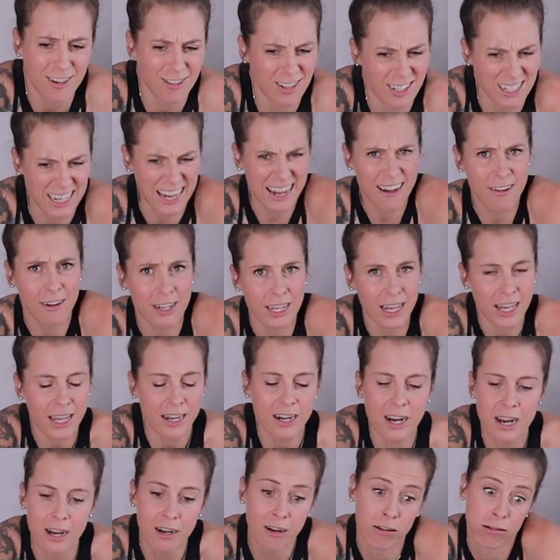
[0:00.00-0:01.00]
gone down again.
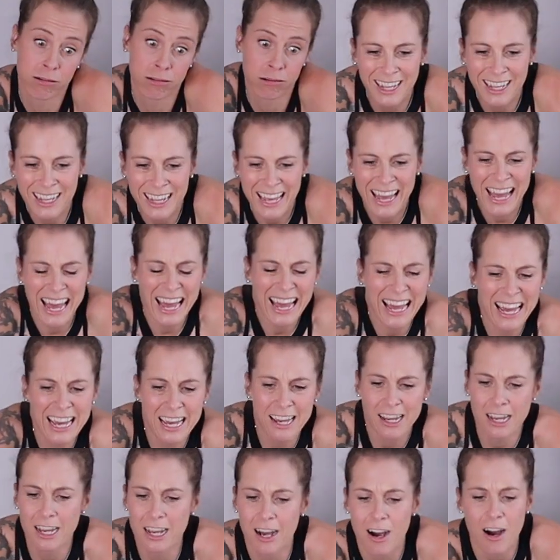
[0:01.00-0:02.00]

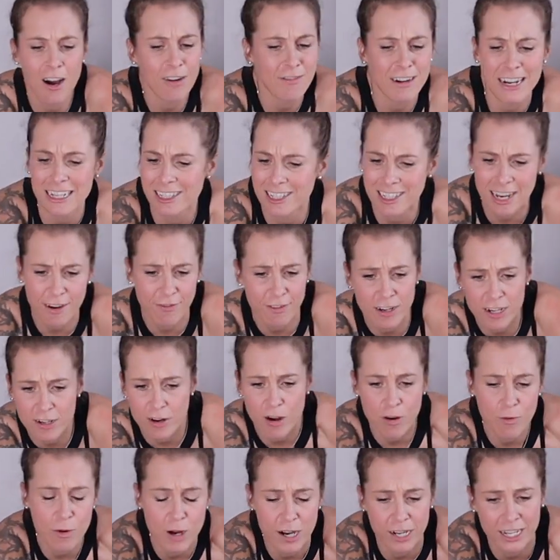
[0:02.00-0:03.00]
Heart rate's definitely
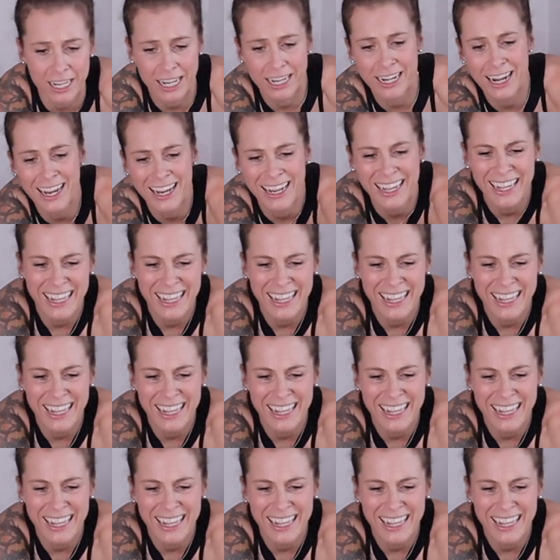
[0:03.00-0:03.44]
not working.